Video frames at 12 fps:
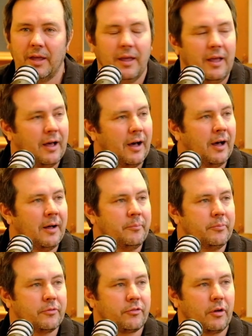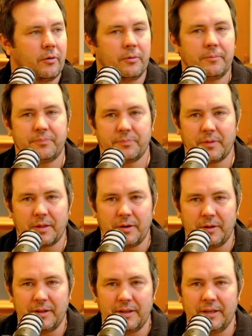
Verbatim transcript: yeah, um, looked so, like Independence Day.